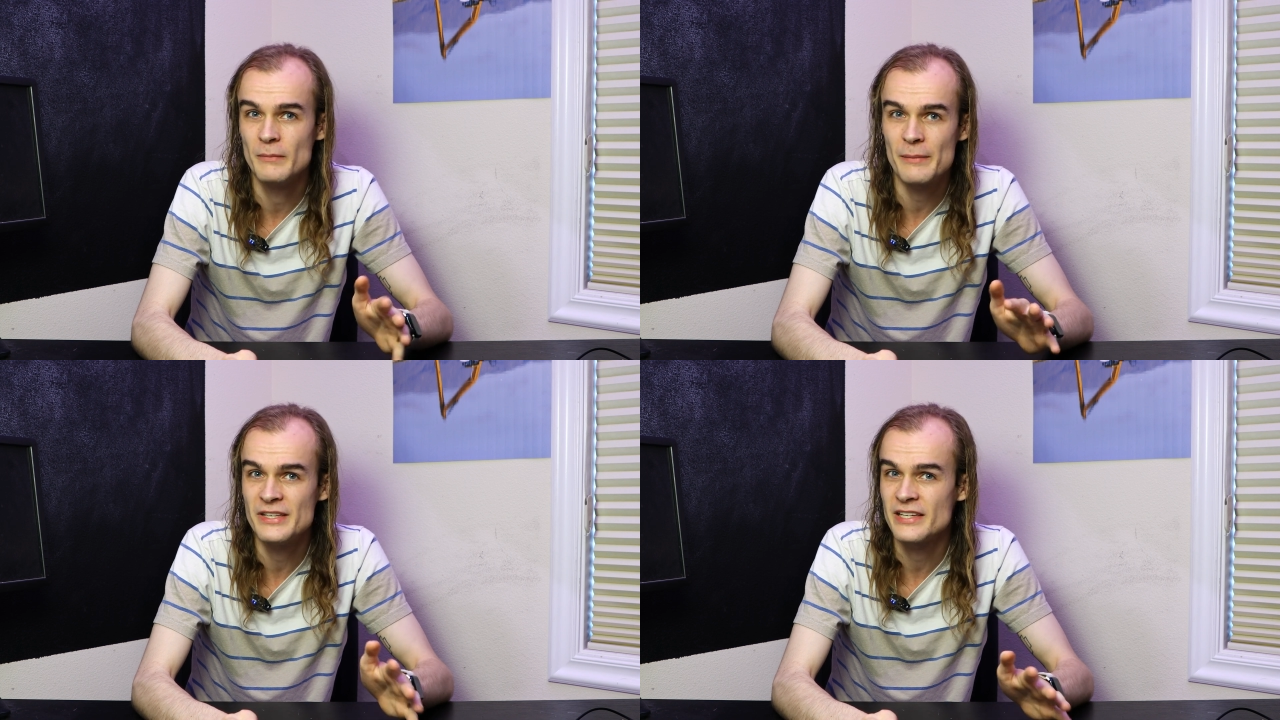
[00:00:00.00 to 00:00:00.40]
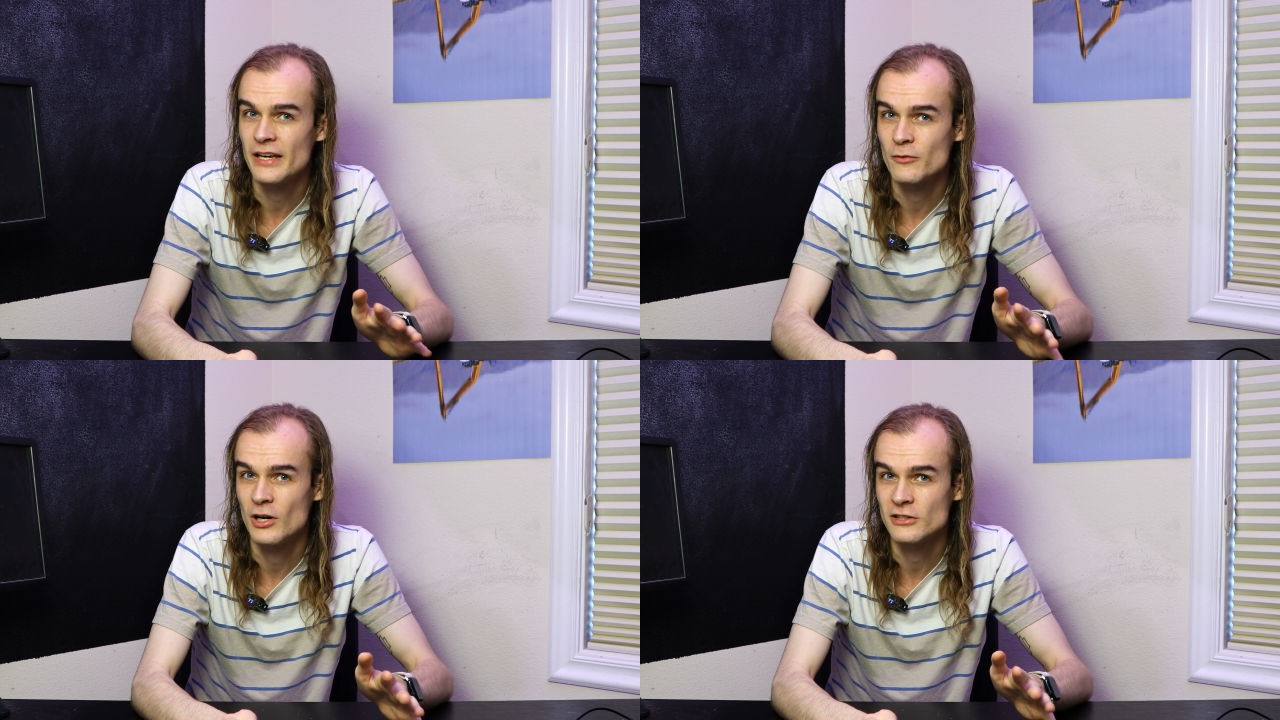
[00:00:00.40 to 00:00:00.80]
maybe
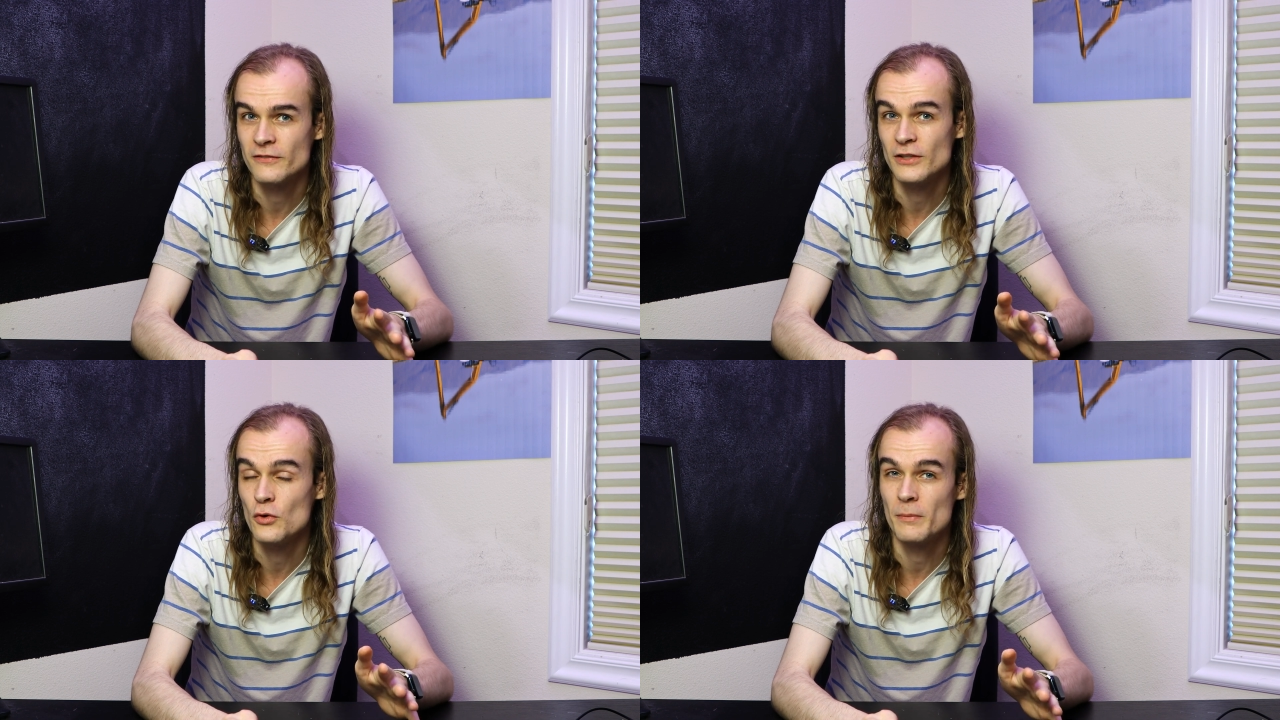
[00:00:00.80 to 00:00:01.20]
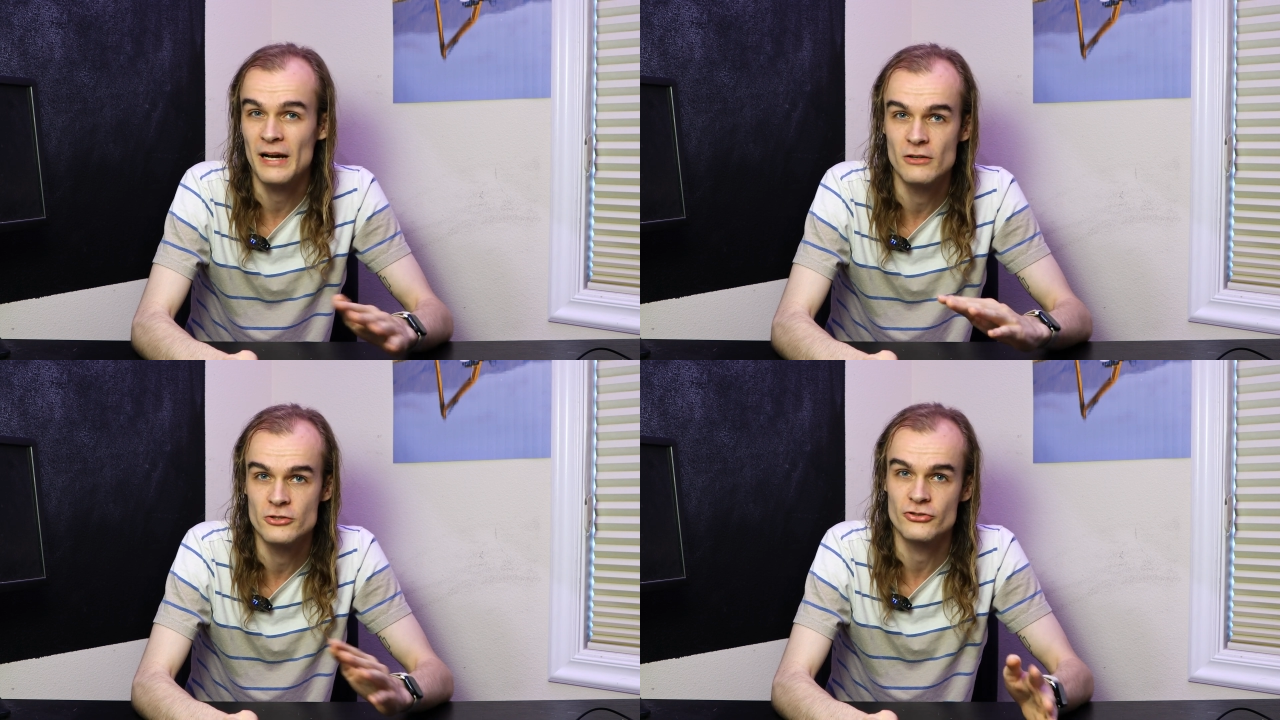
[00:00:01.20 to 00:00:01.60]
10 watts of lower
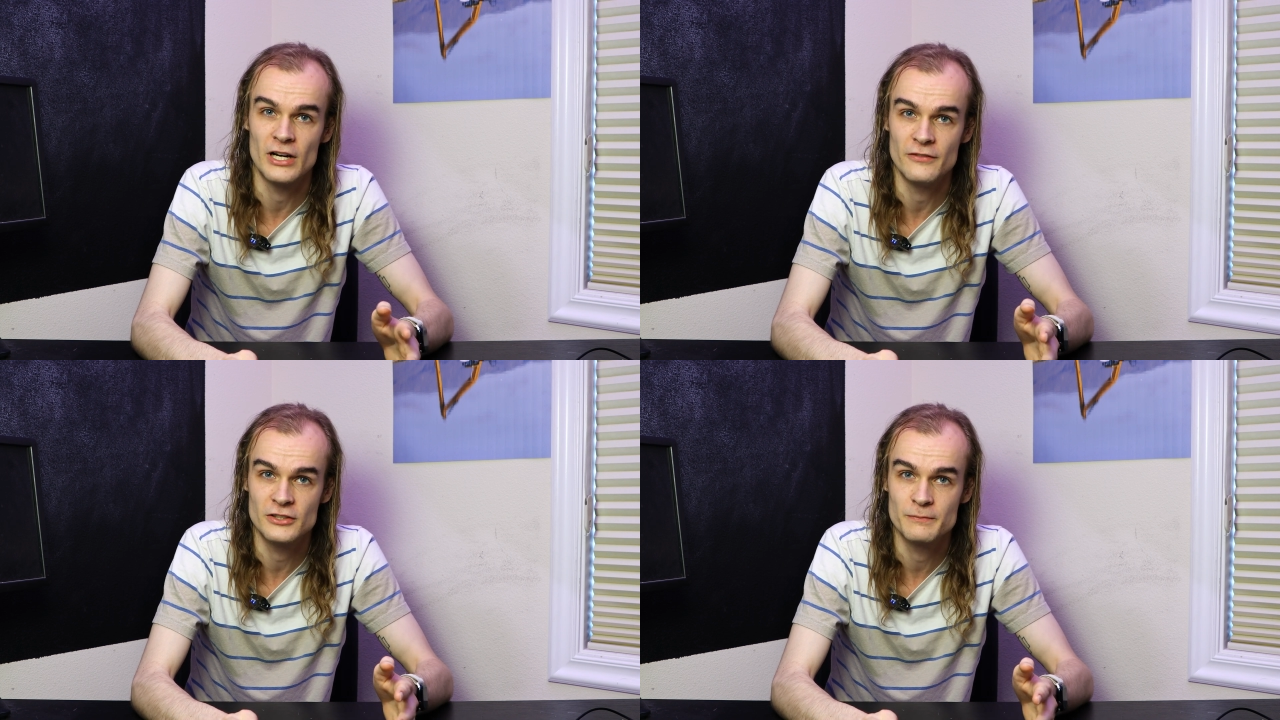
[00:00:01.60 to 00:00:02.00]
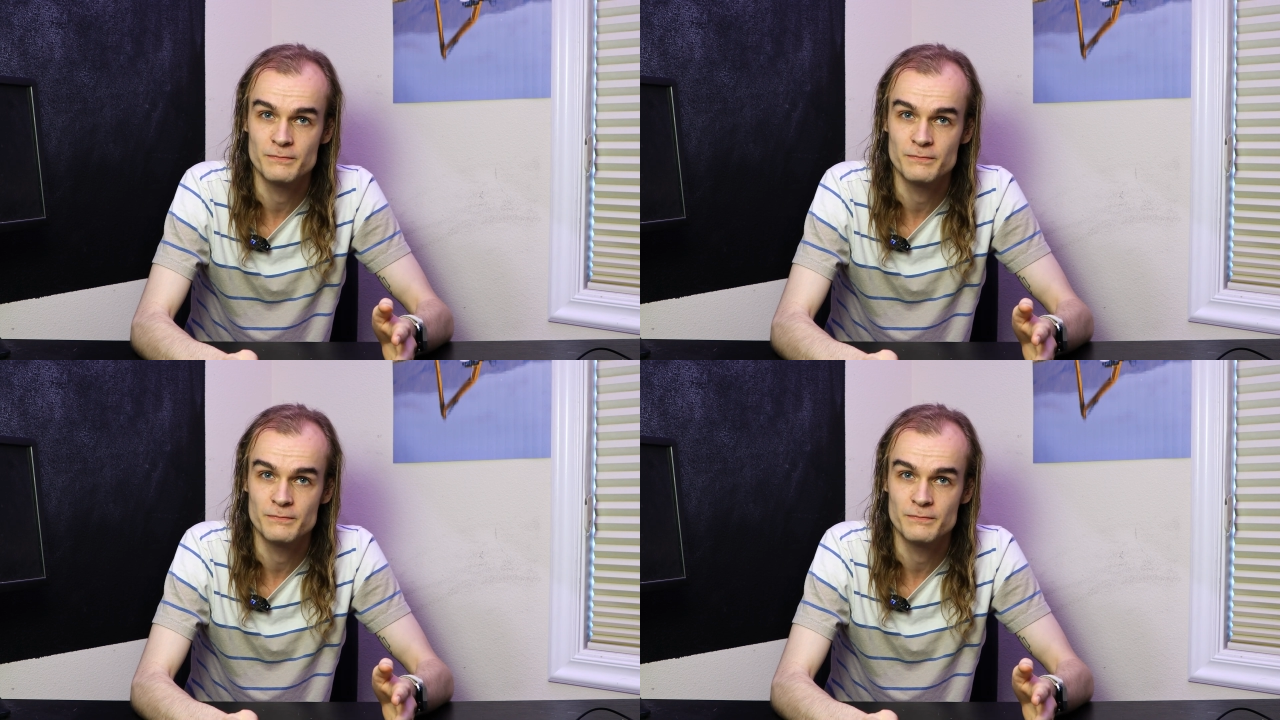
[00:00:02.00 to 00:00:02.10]
power drives.